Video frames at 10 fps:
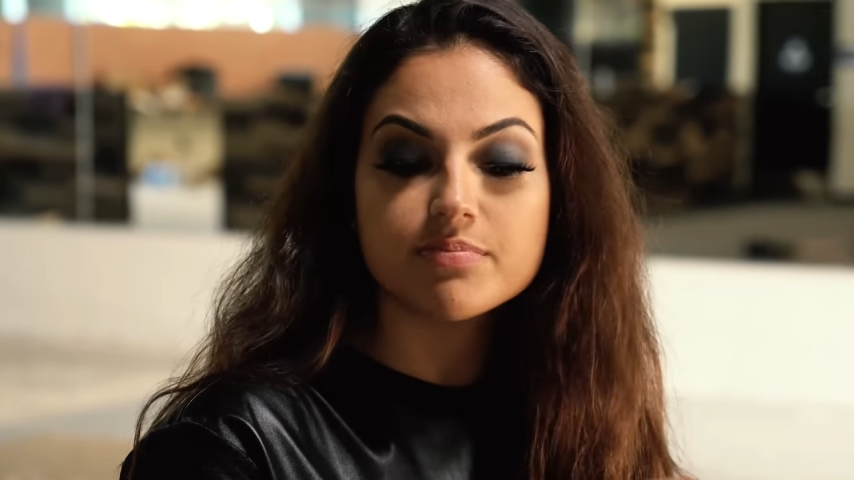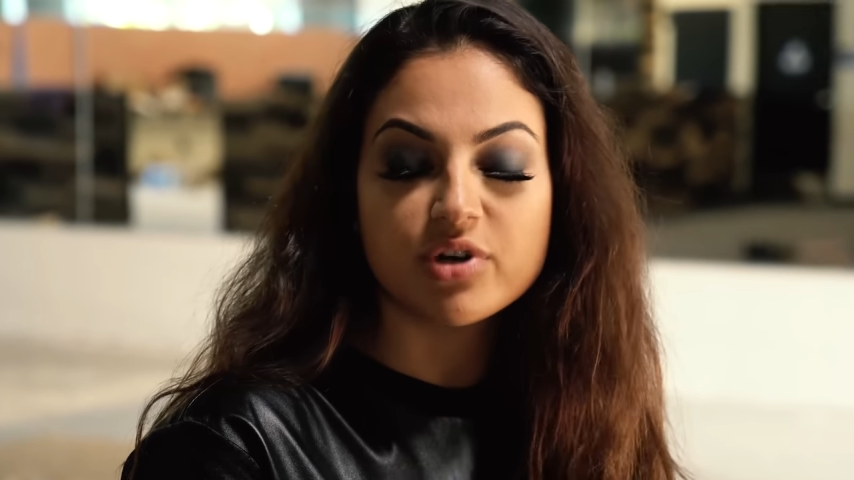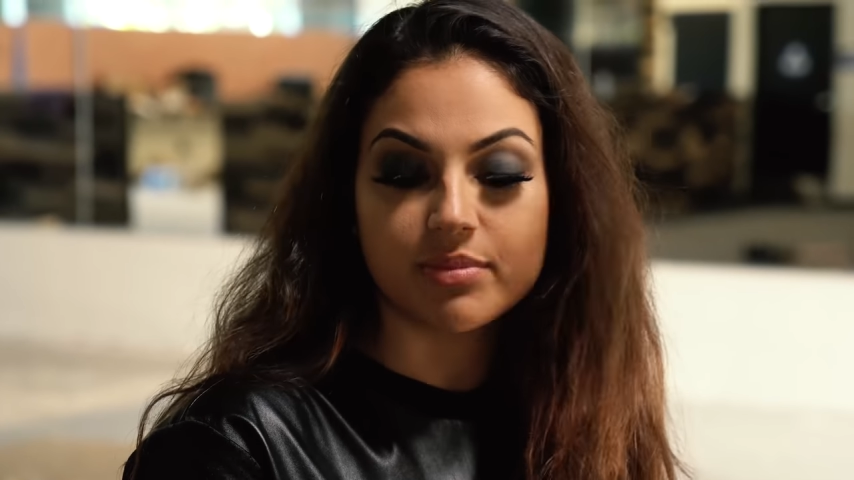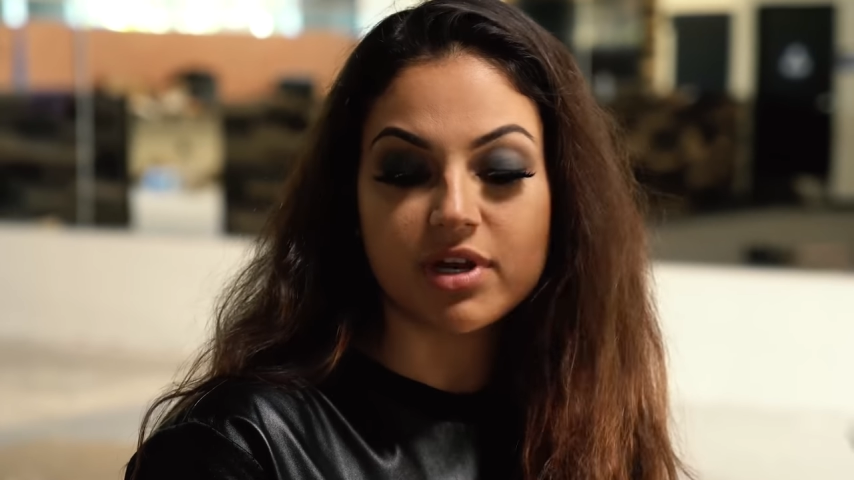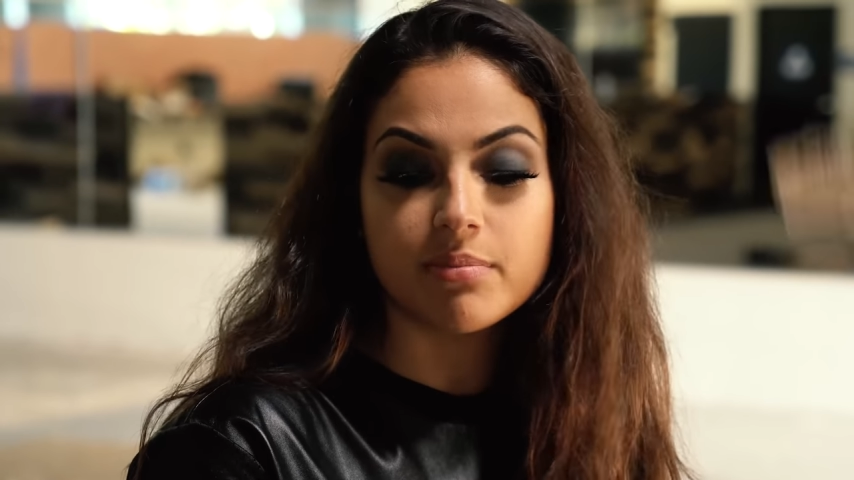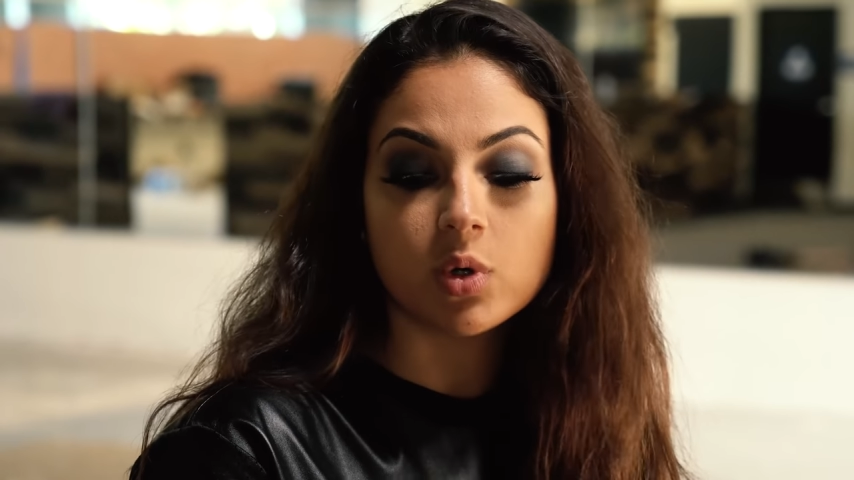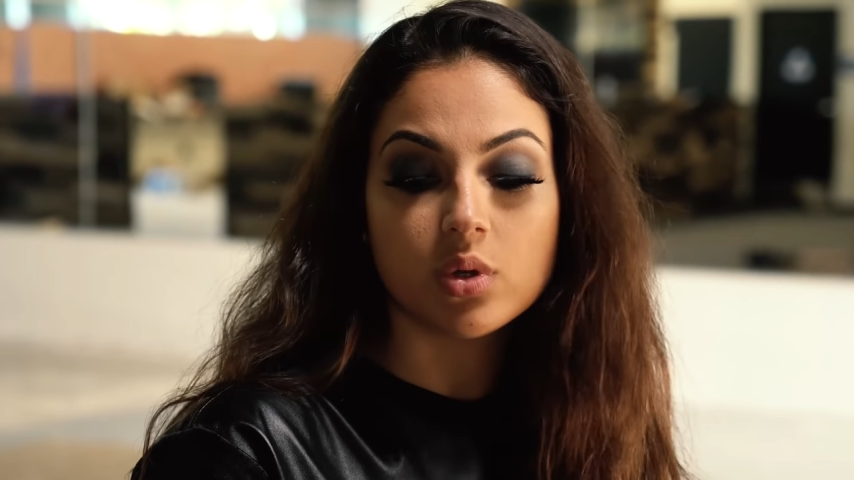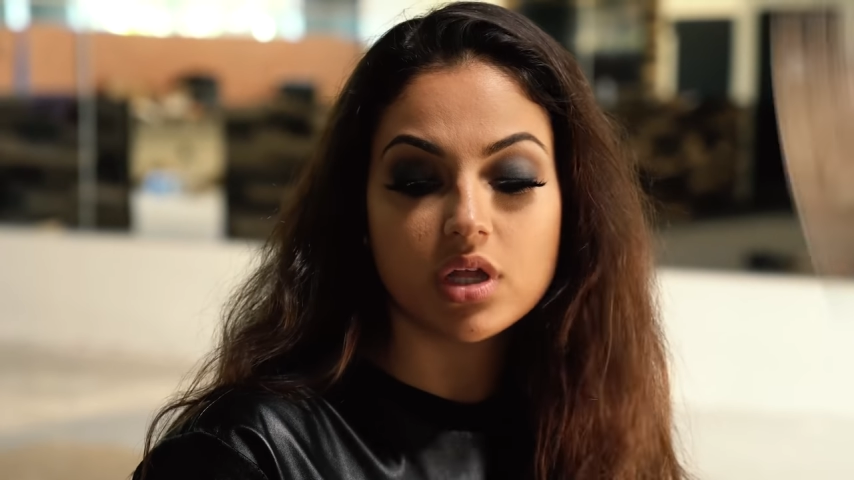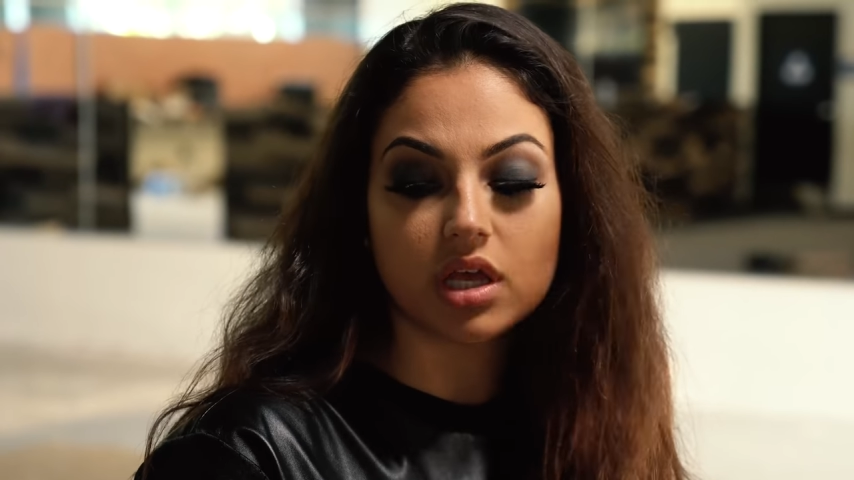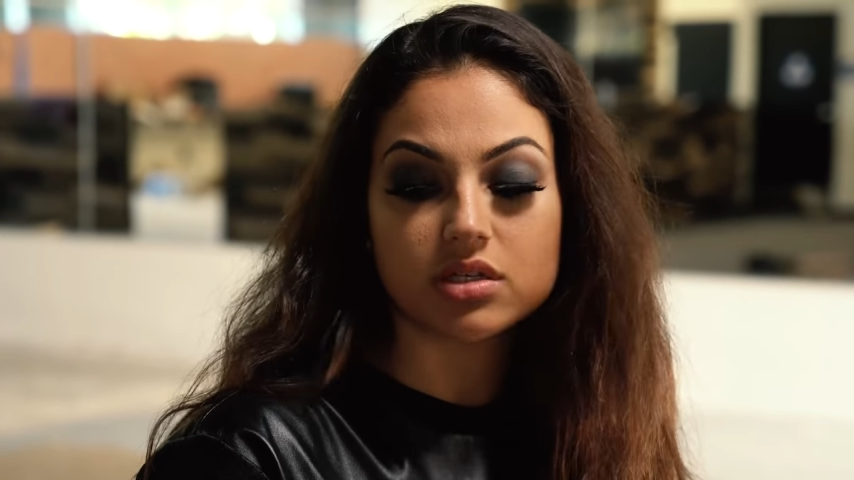put them in a
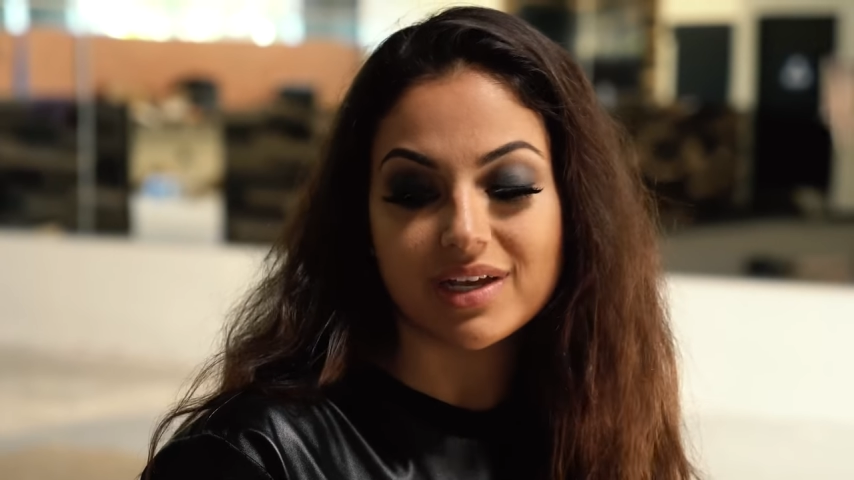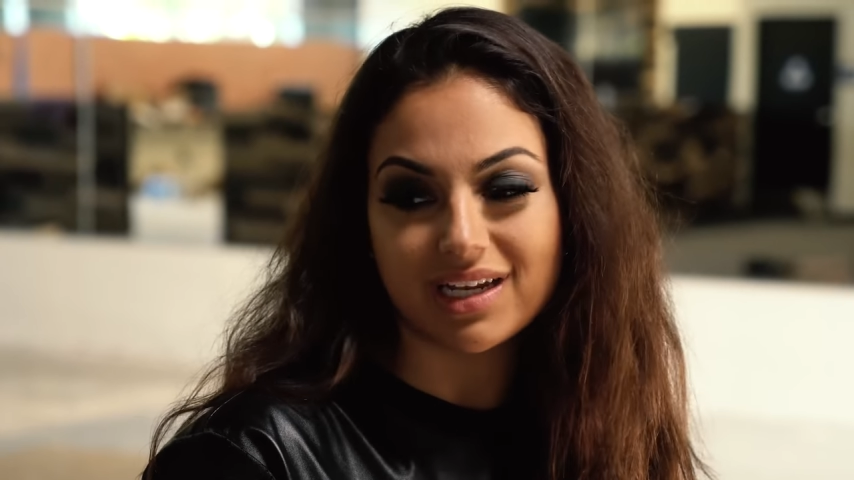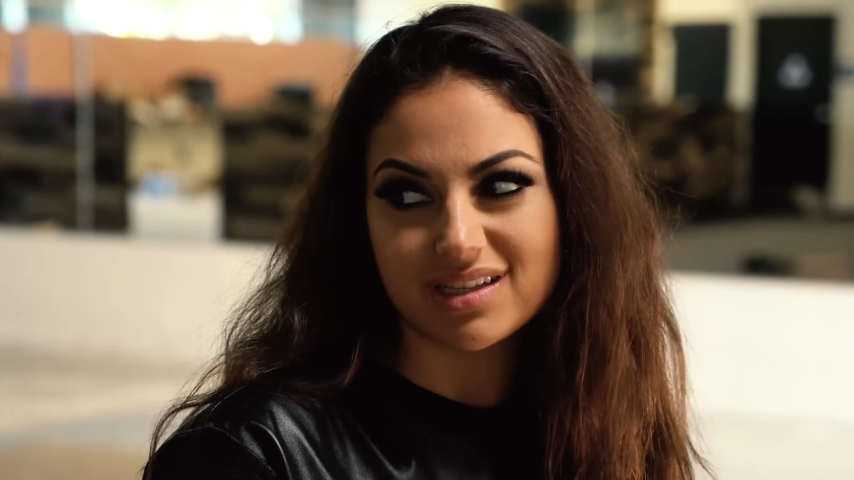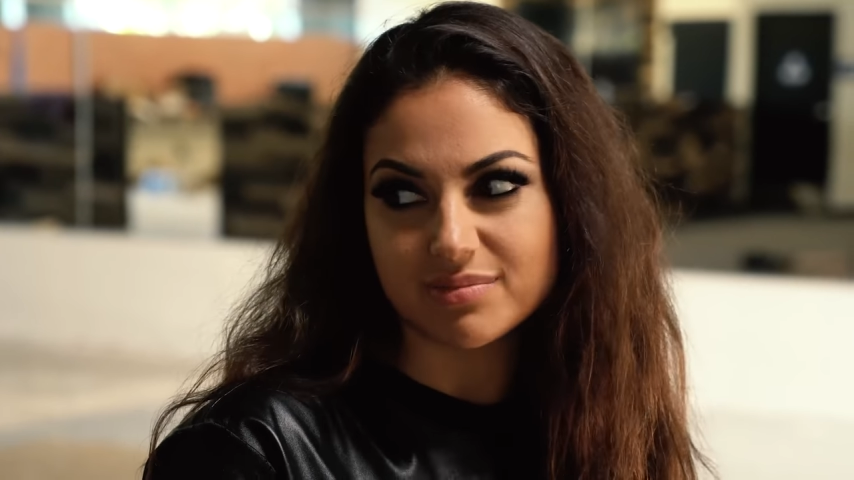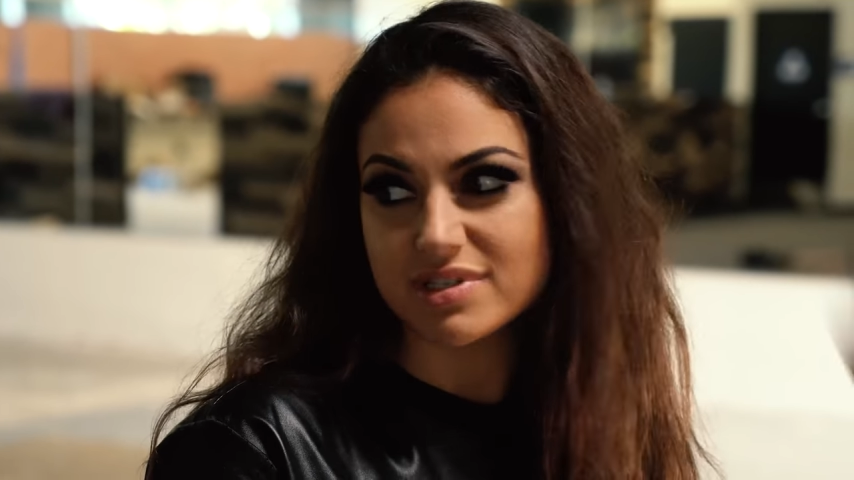bowl, so I can eat them